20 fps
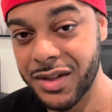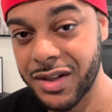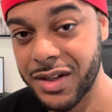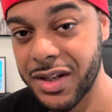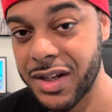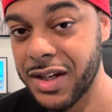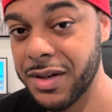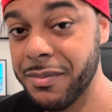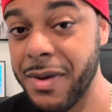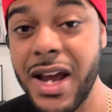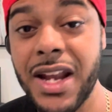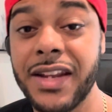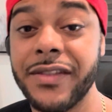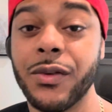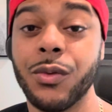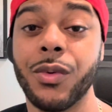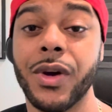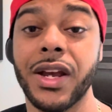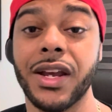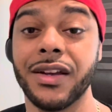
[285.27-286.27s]
He might
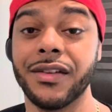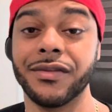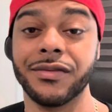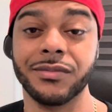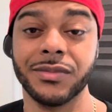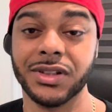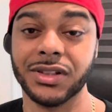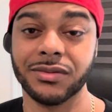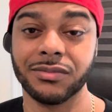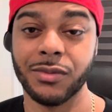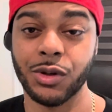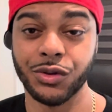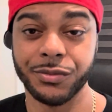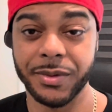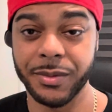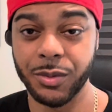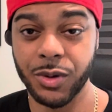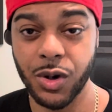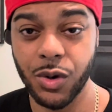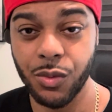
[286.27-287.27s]
even wave, but most
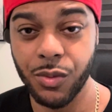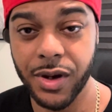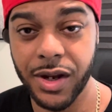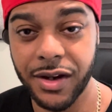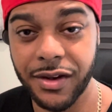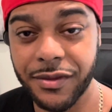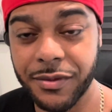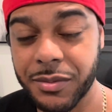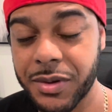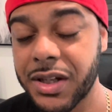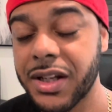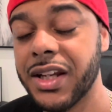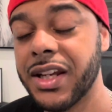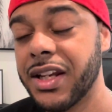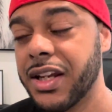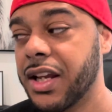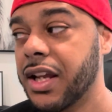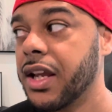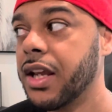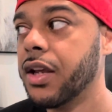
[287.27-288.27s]
people don't wave. But
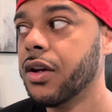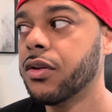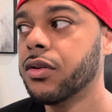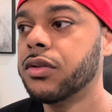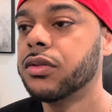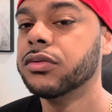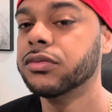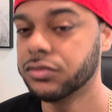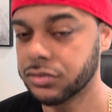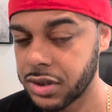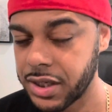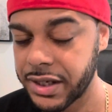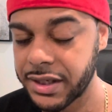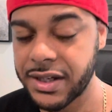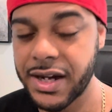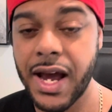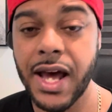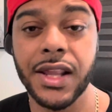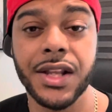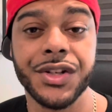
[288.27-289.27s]
he'll
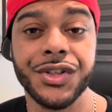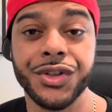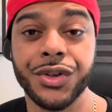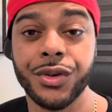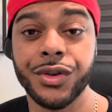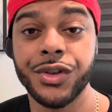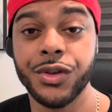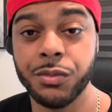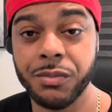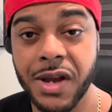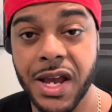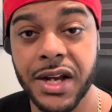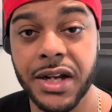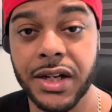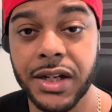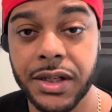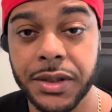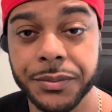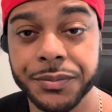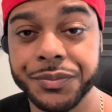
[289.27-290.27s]
acknowledge your
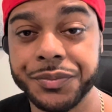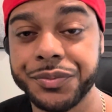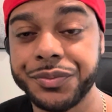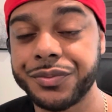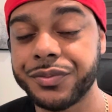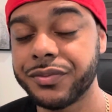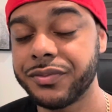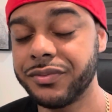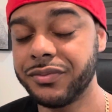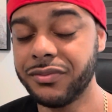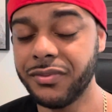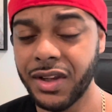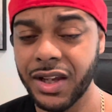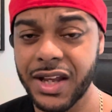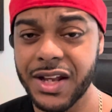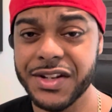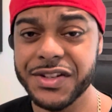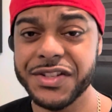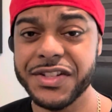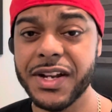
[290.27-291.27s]
humanity
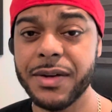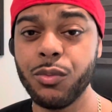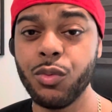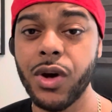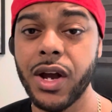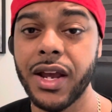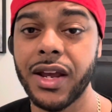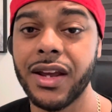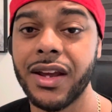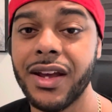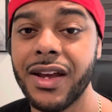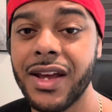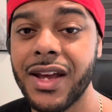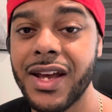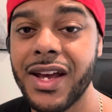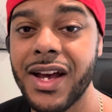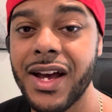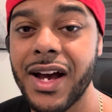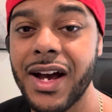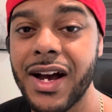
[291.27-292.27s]
in some way.
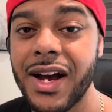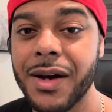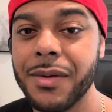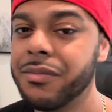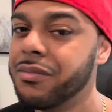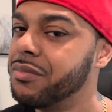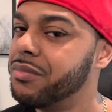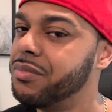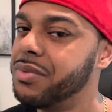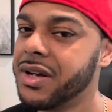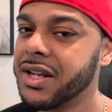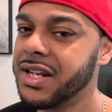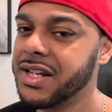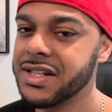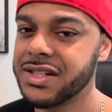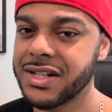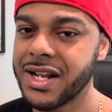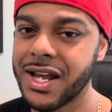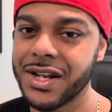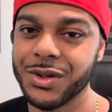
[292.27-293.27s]
But
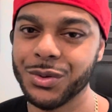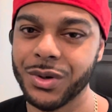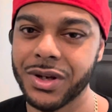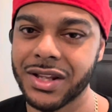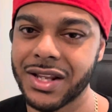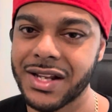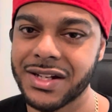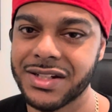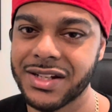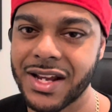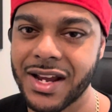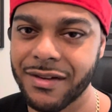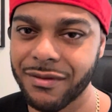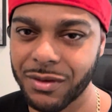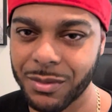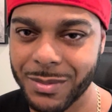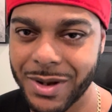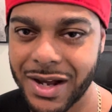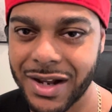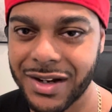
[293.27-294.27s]
he's not doing that to
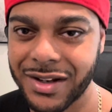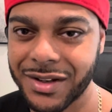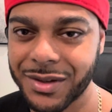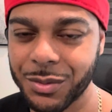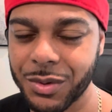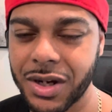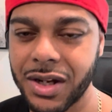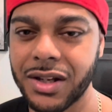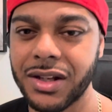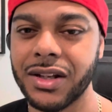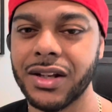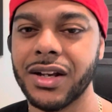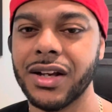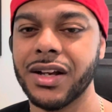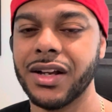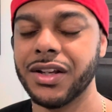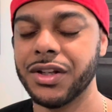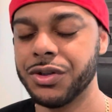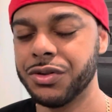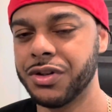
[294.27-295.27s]
everybody, right?
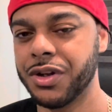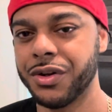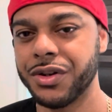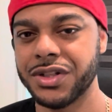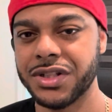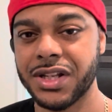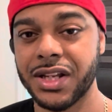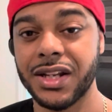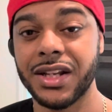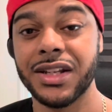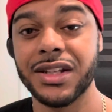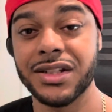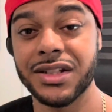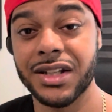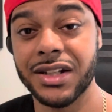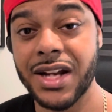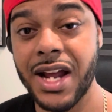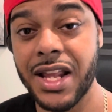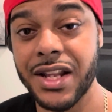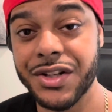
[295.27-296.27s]
You notice that he's
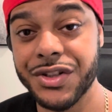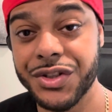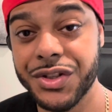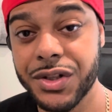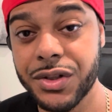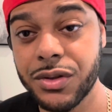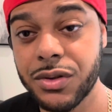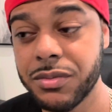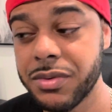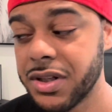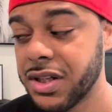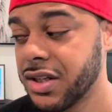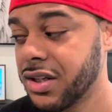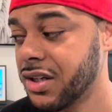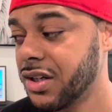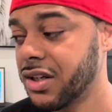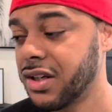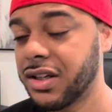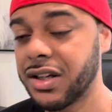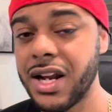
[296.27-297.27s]
acknowledged you, but he
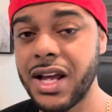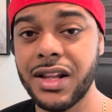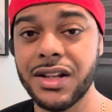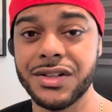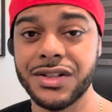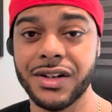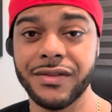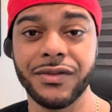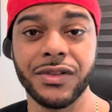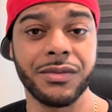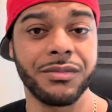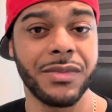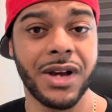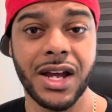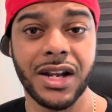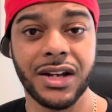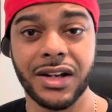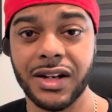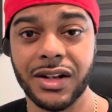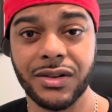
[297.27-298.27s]
didn't acknowledge
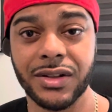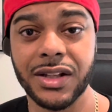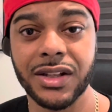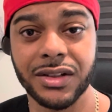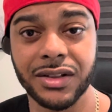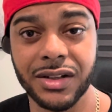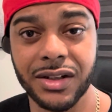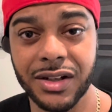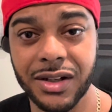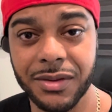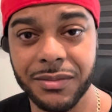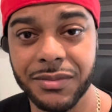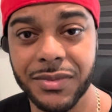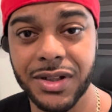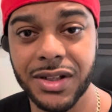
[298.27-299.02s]
everybody that looked at him.